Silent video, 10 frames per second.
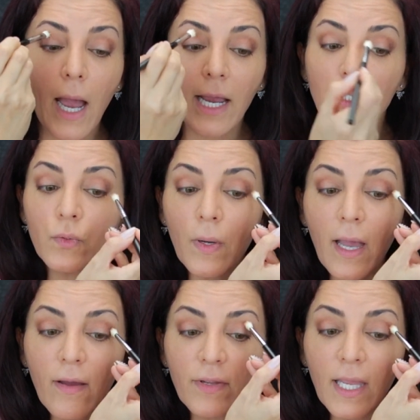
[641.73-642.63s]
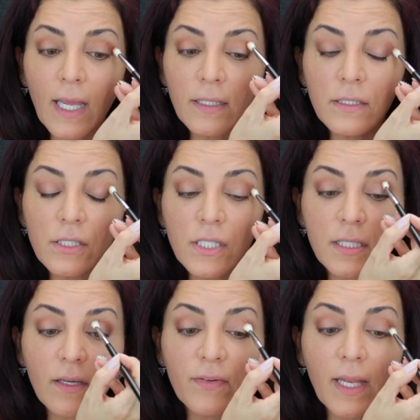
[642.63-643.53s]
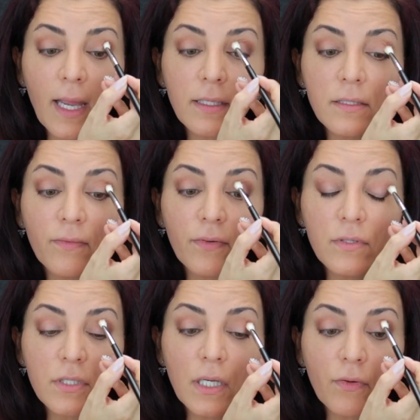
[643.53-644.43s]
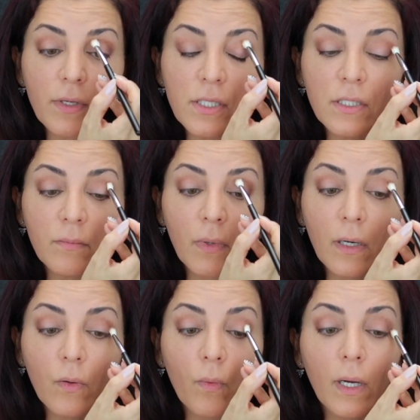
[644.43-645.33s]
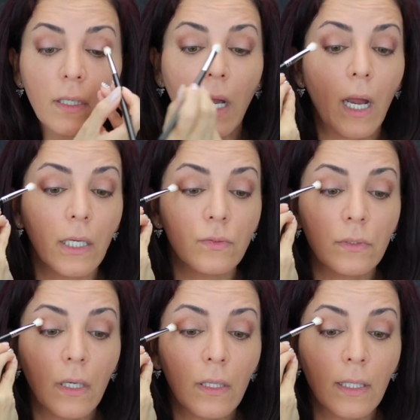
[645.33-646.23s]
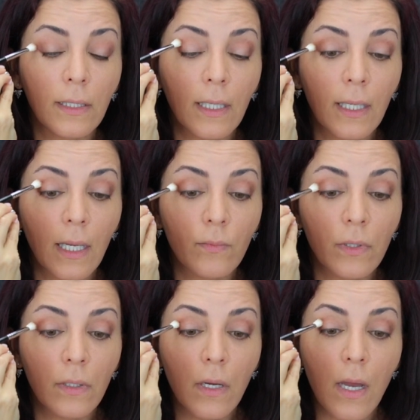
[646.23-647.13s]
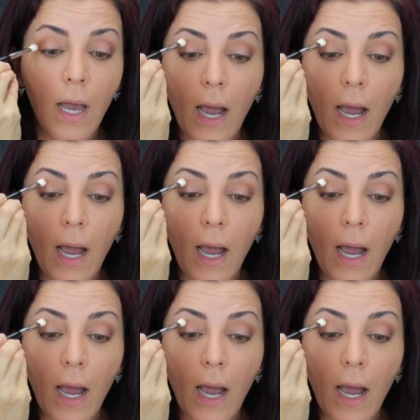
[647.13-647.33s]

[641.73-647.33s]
I do have a Canon G7X, the first generation Mark I. I do not like that camera.